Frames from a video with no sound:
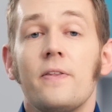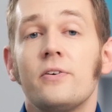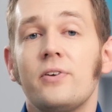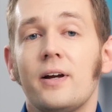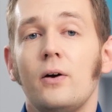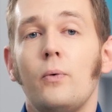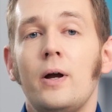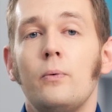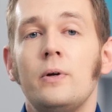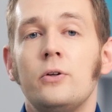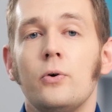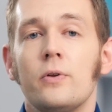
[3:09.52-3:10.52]
The second way
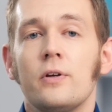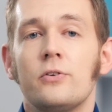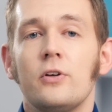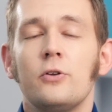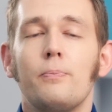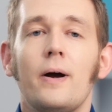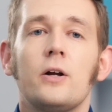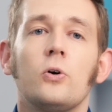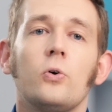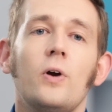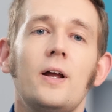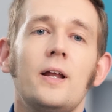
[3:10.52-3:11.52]
we do this is by
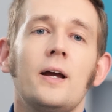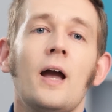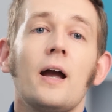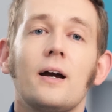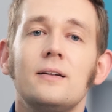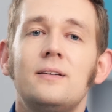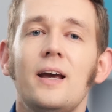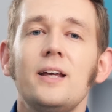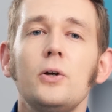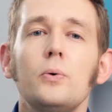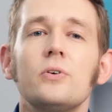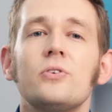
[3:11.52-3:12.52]
creating
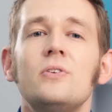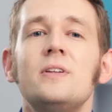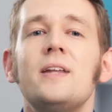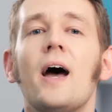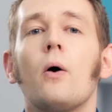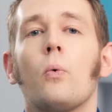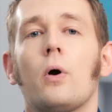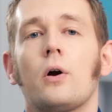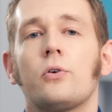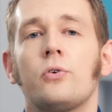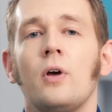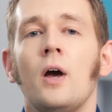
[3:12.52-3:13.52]
contiguous
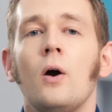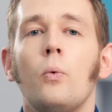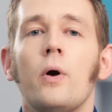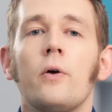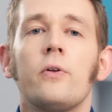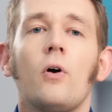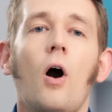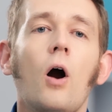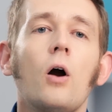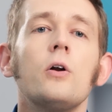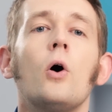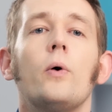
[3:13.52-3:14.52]
networks where there
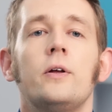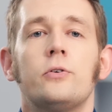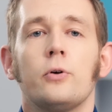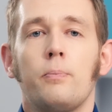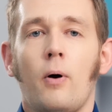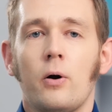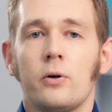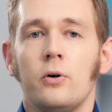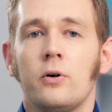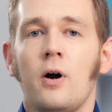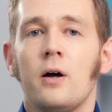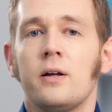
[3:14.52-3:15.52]
are no interparticle
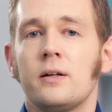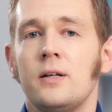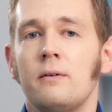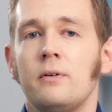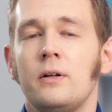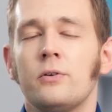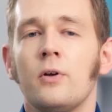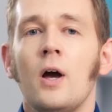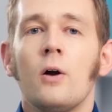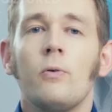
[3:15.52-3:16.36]
connectivities,